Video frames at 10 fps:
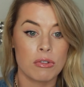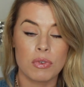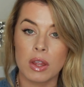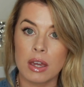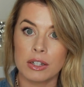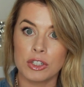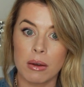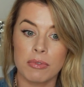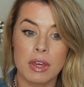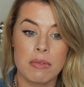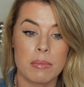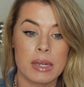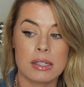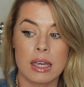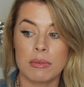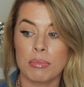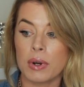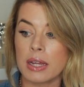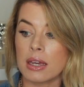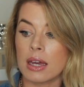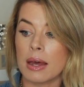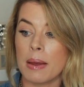a really good job of keeping my skin pretty